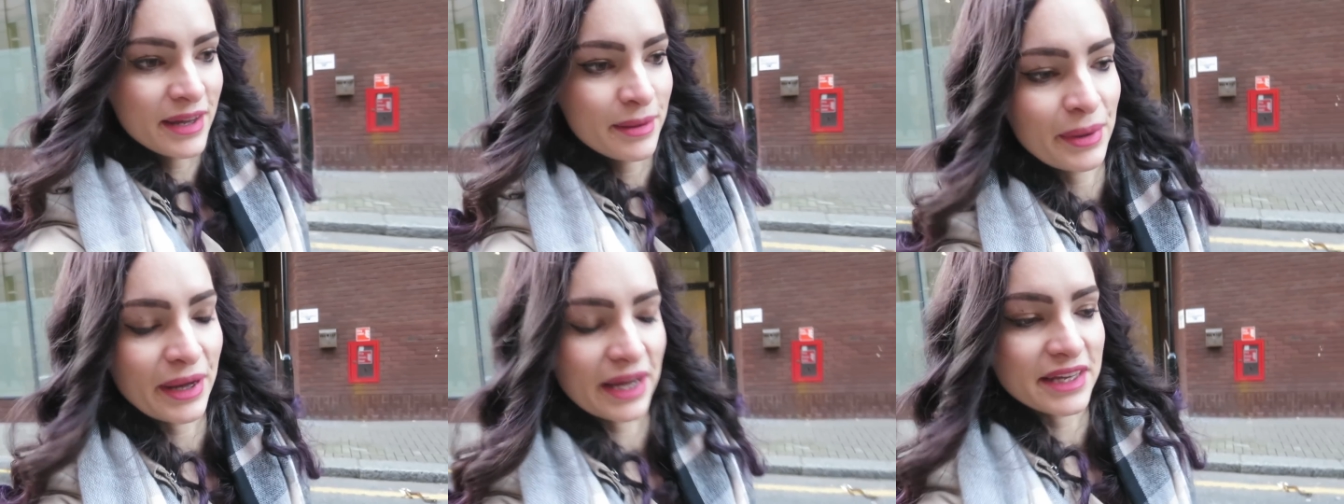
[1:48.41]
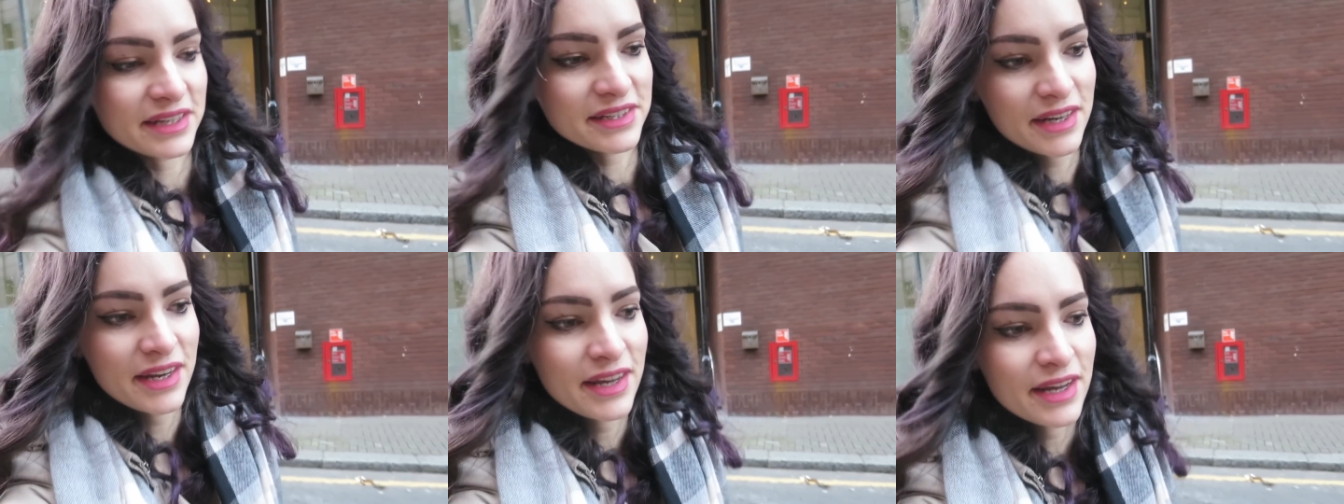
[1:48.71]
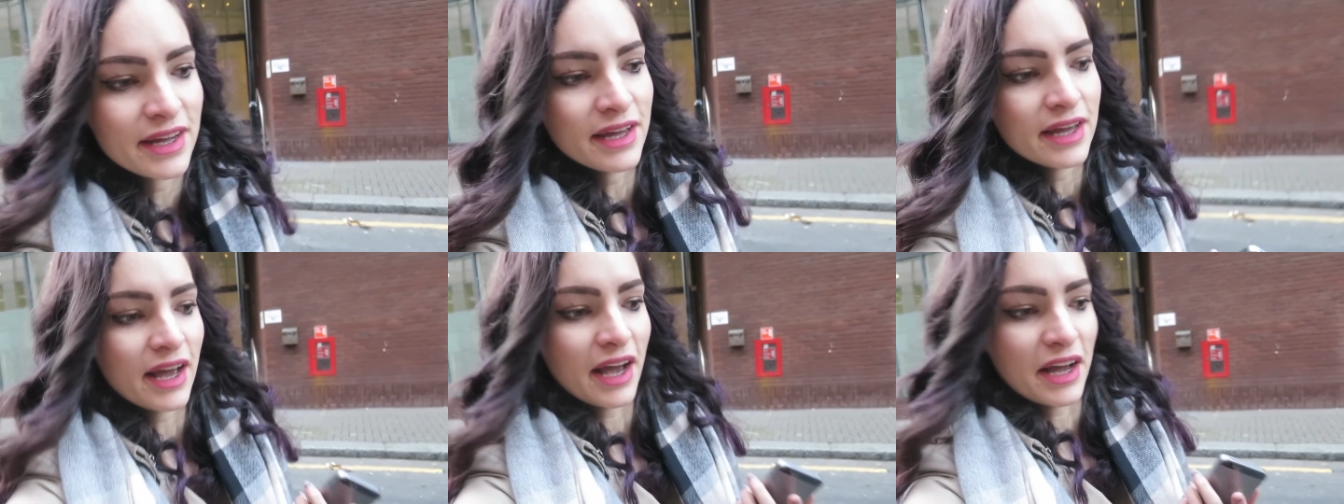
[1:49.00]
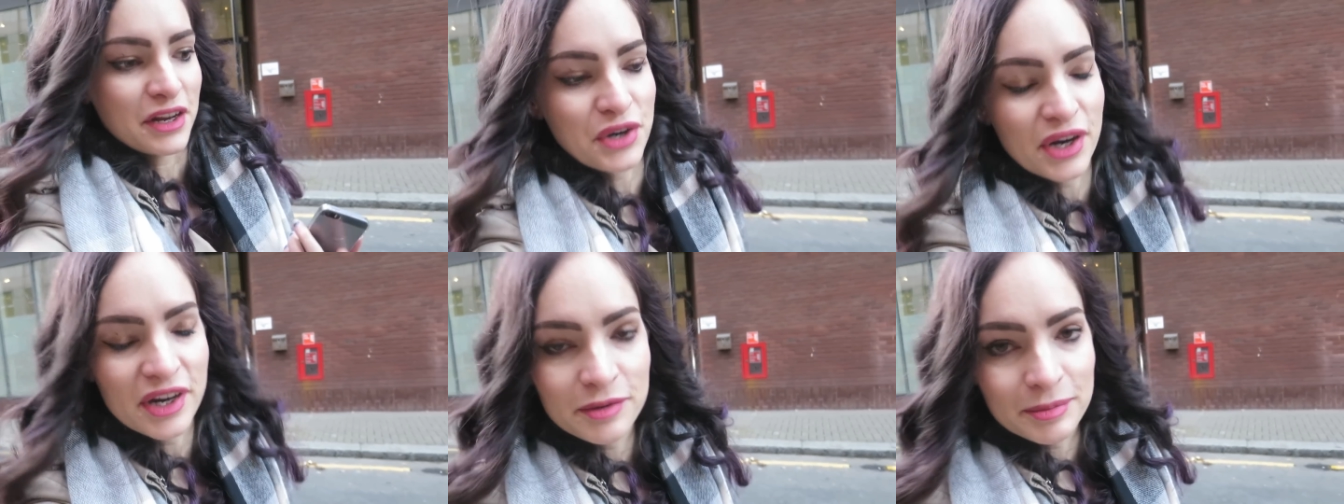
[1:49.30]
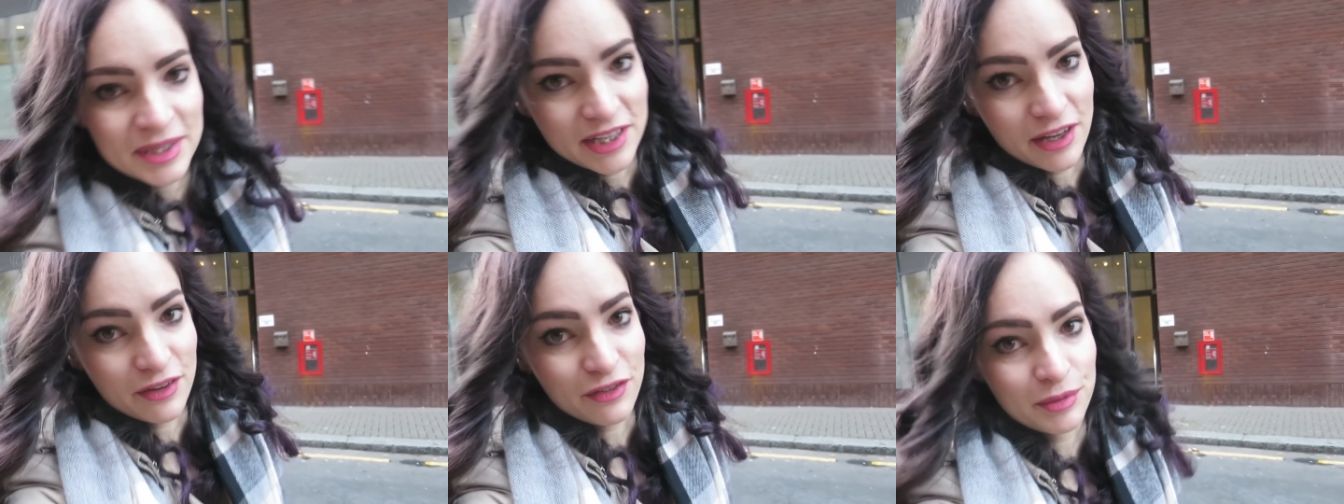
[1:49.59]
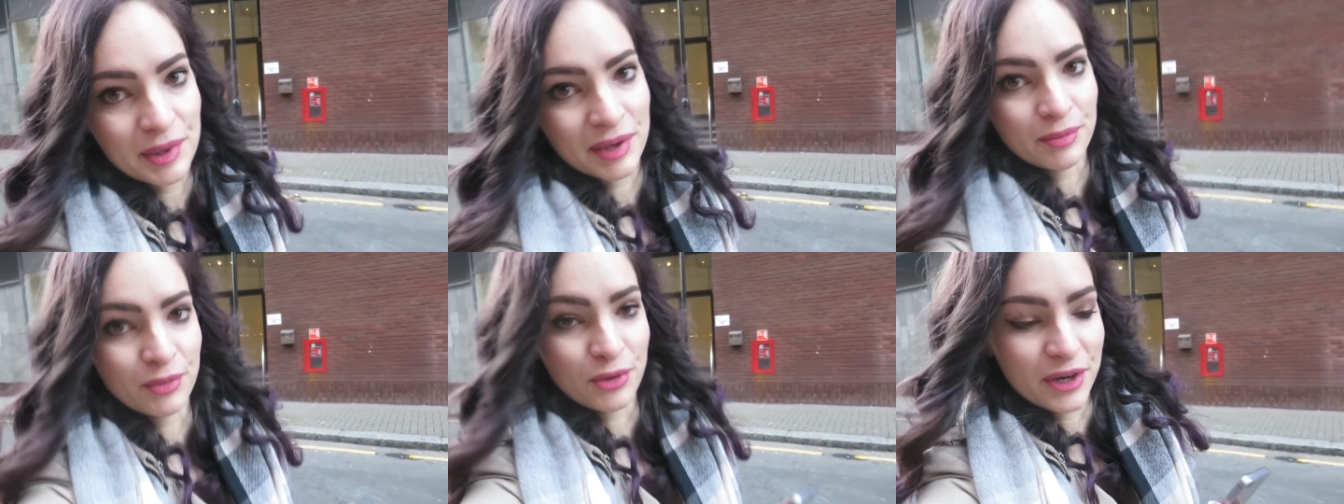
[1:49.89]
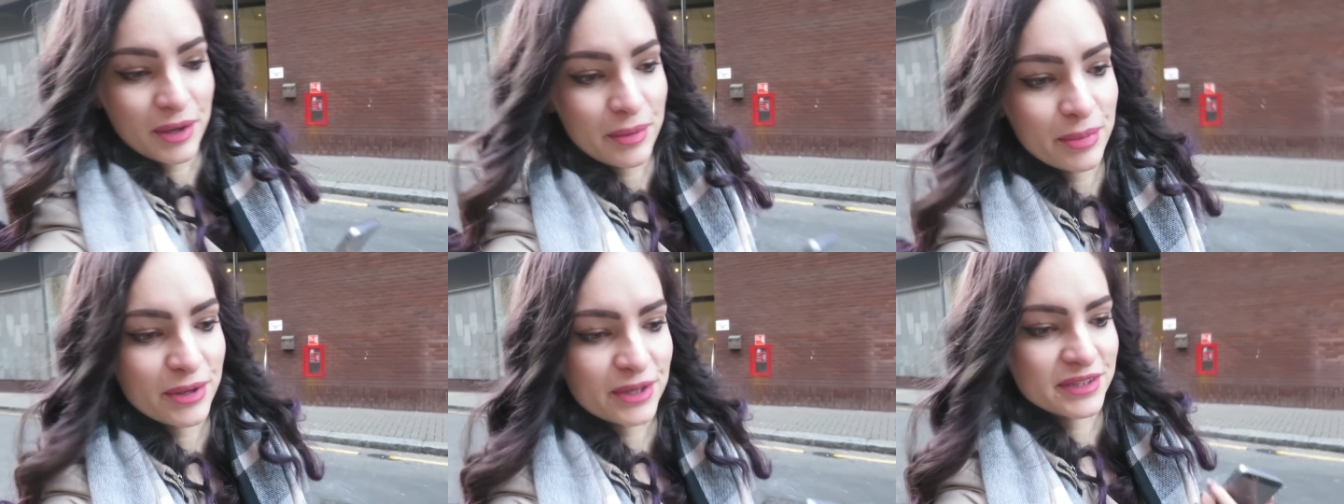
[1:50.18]
but I trained myself to be a
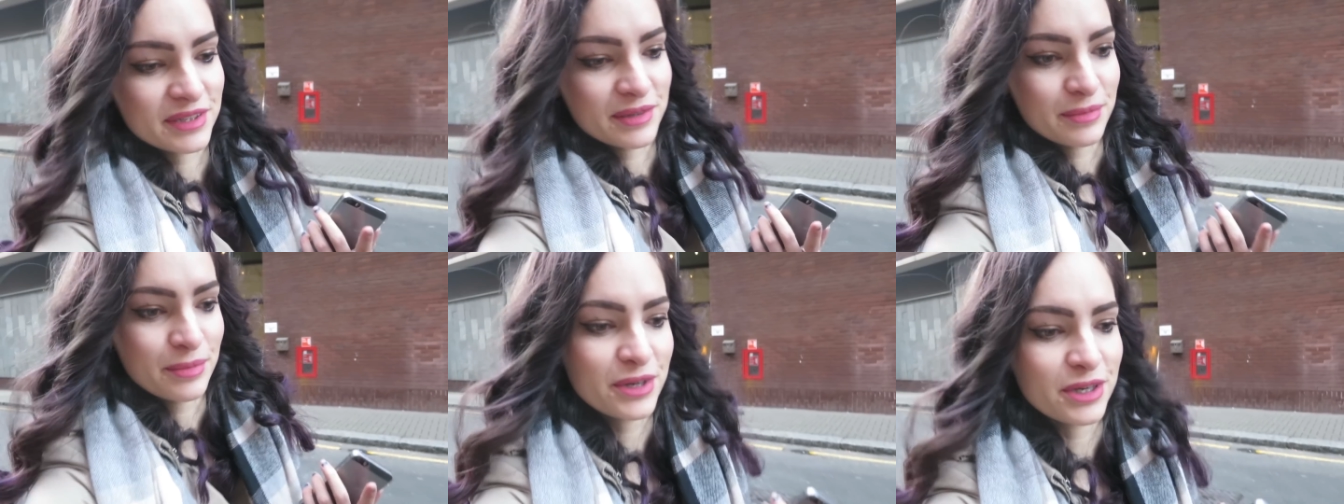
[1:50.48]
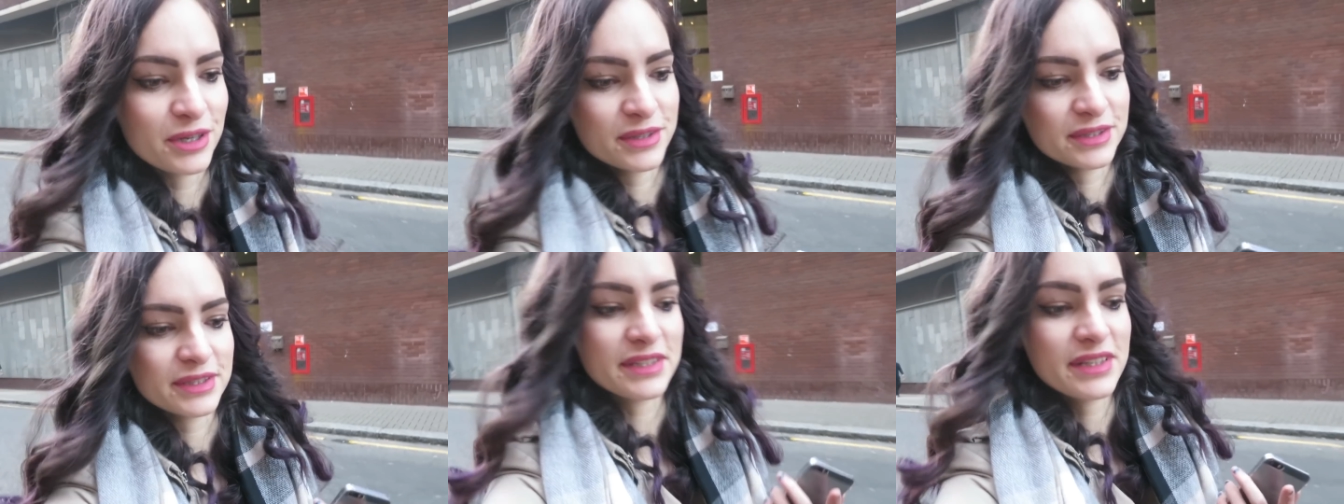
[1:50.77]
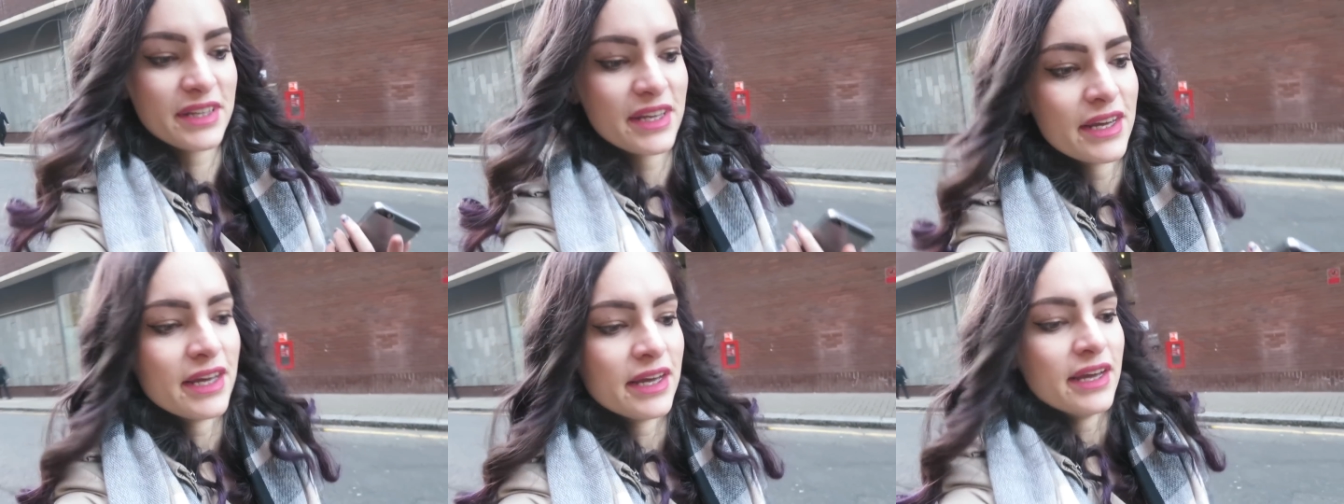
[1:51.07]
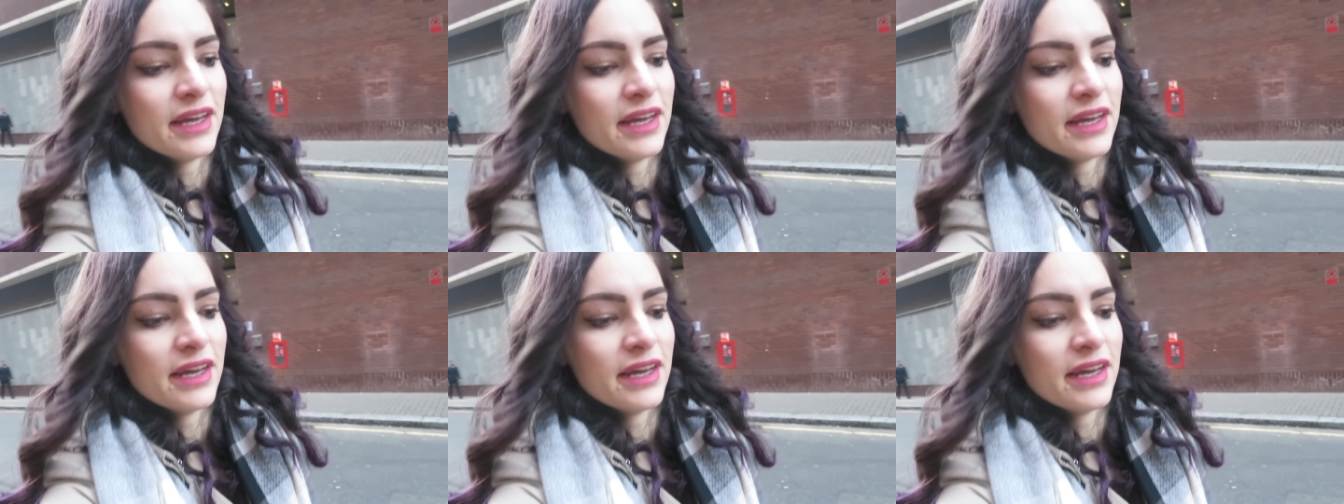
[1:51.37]
morning person because